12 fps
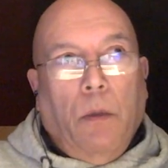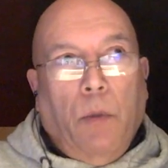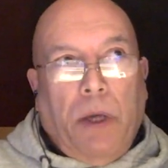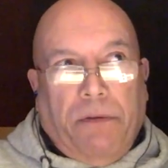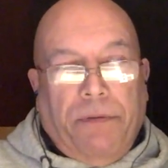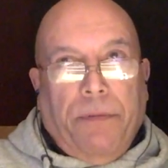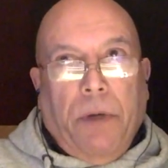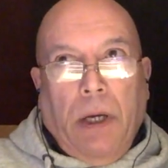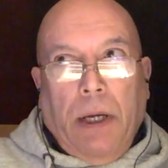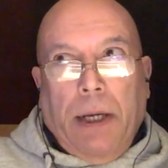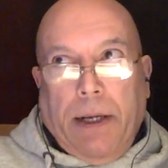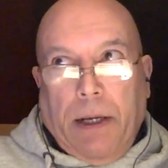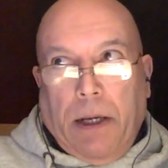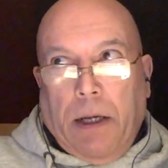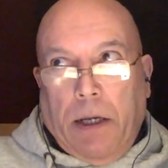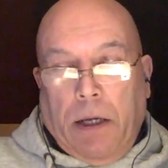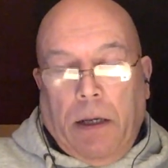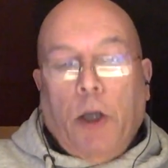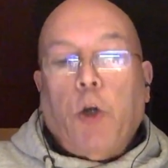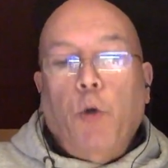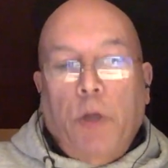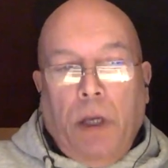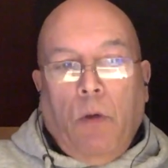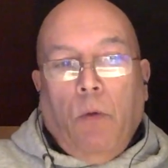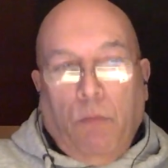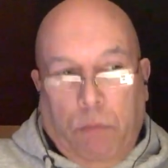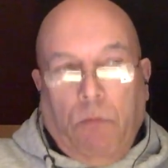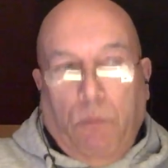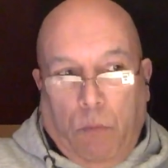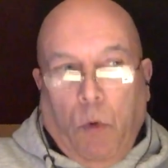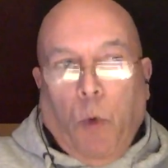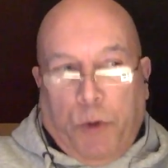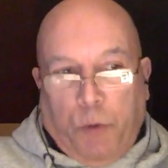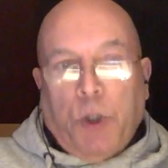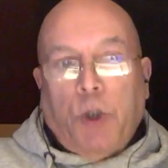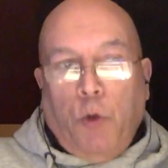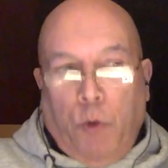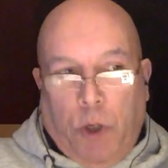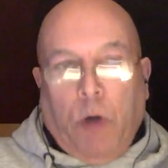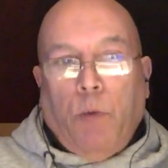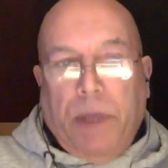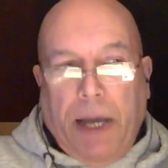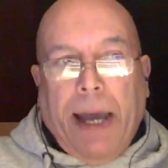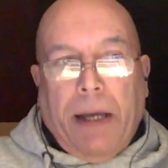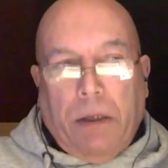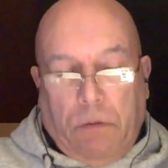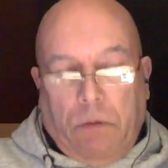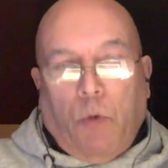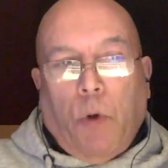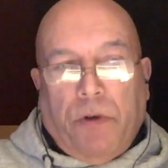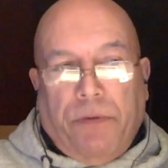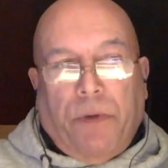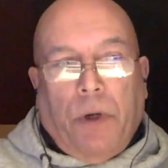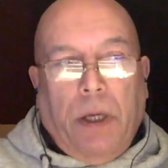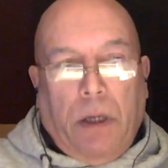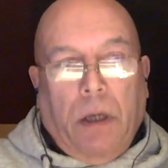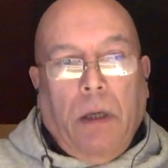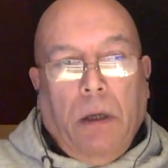We had, uh, including also a studio that had quadraphonic,